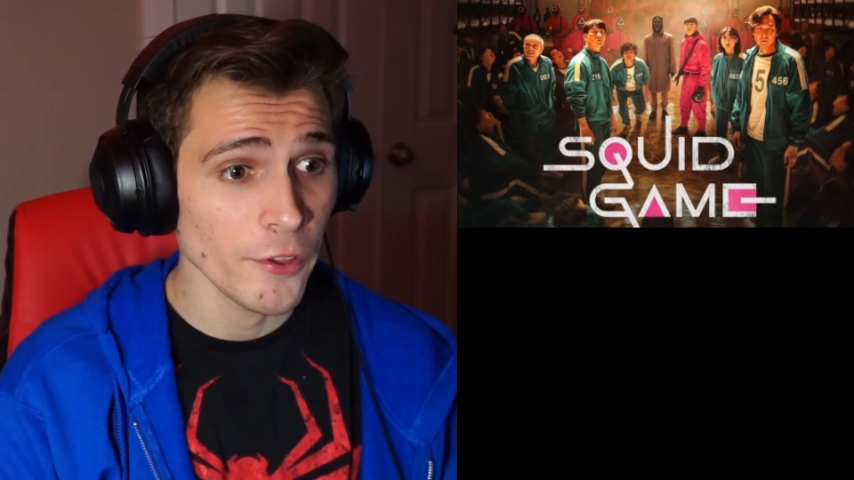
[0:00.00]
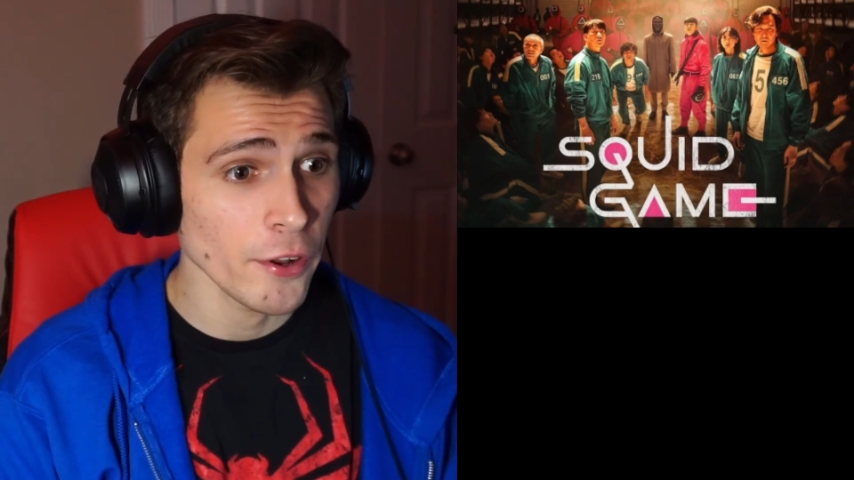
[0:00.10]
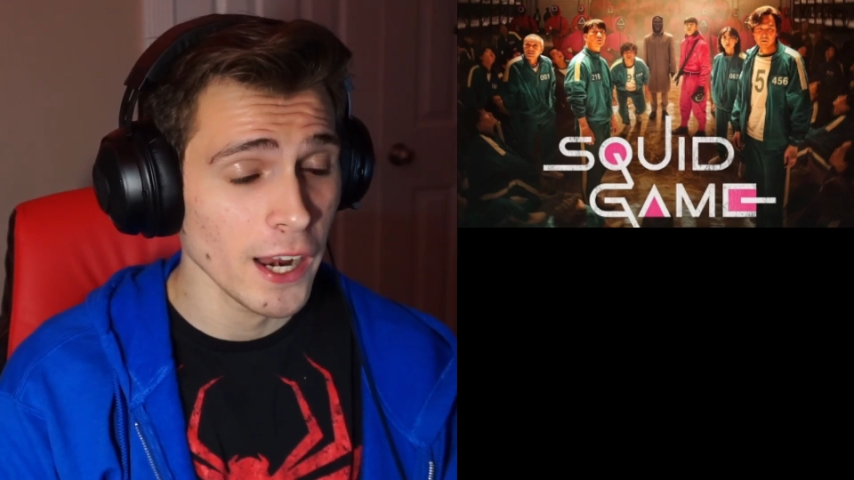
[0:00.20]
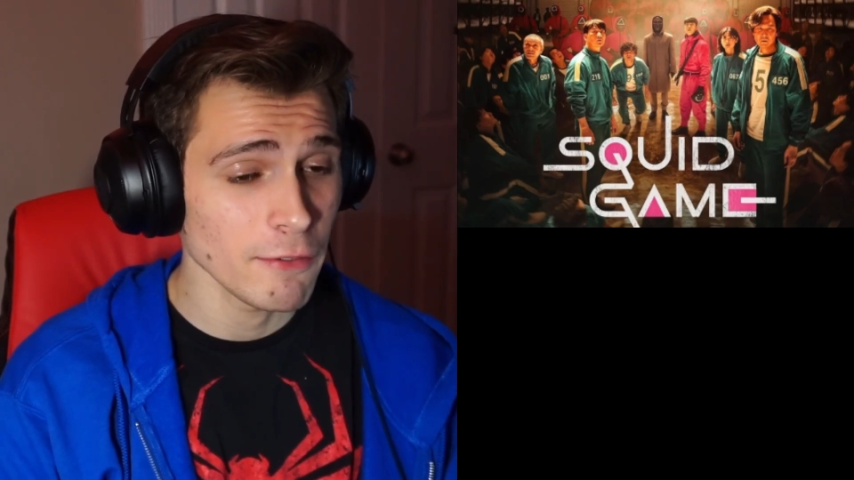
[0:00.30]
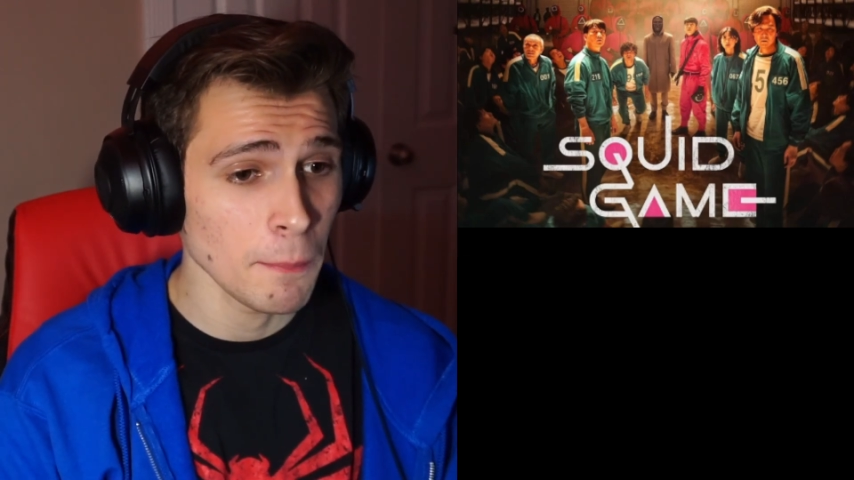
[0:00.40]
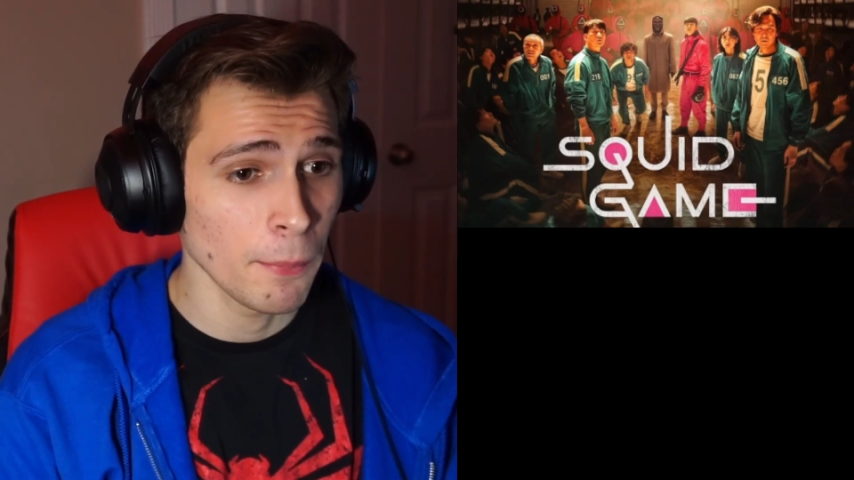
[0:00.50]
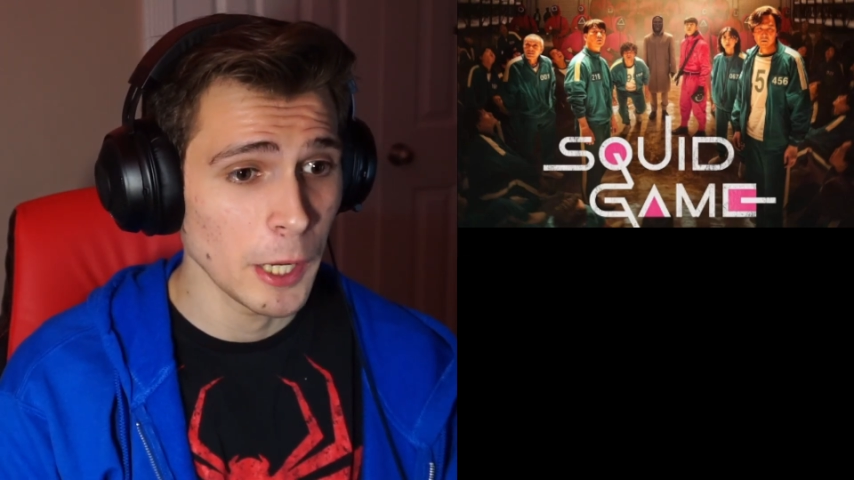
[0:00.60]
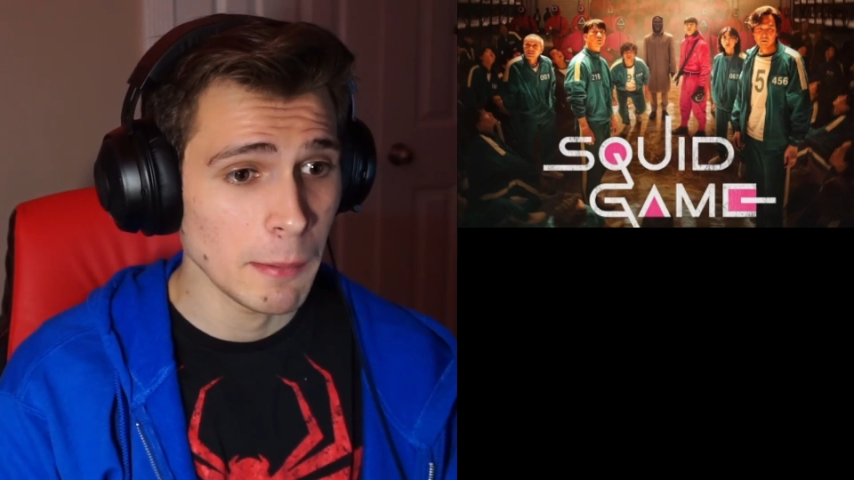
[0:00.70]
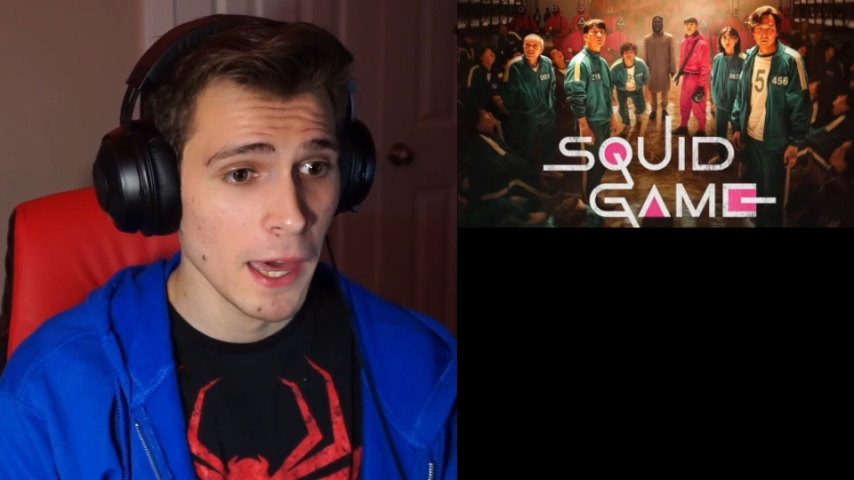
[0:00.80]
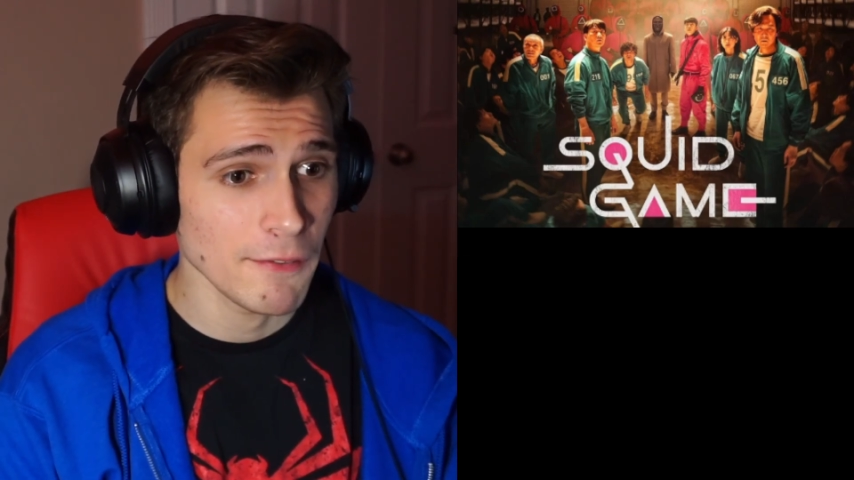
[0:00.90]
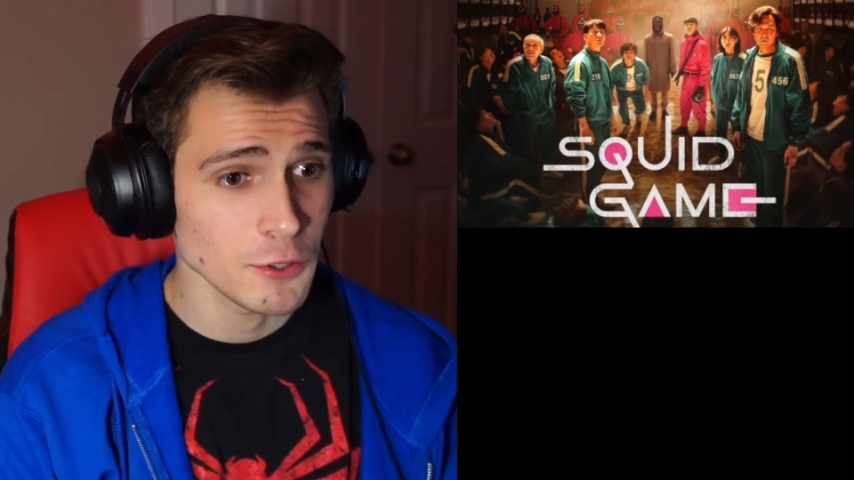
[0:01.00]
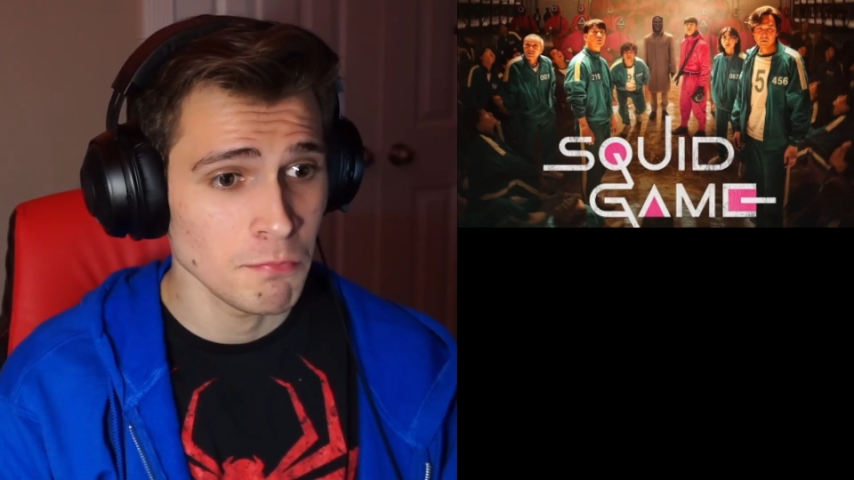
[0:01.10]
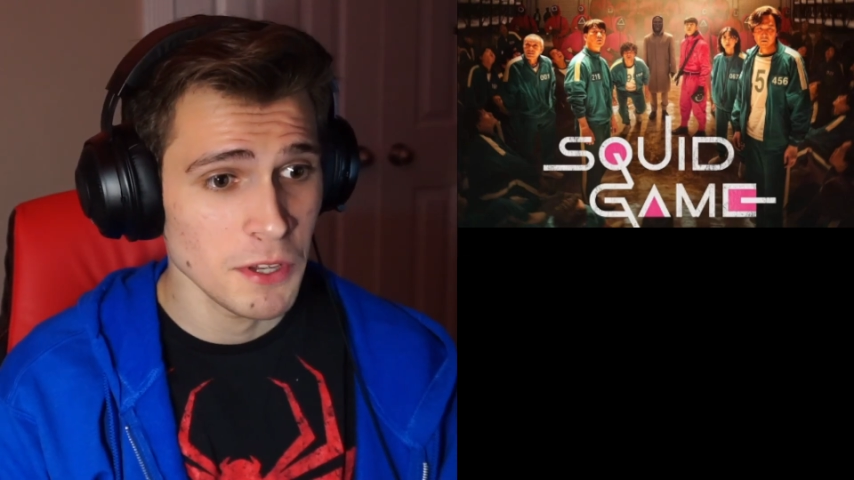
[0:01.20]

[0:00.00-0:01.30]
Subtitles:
They're not even putting him out of his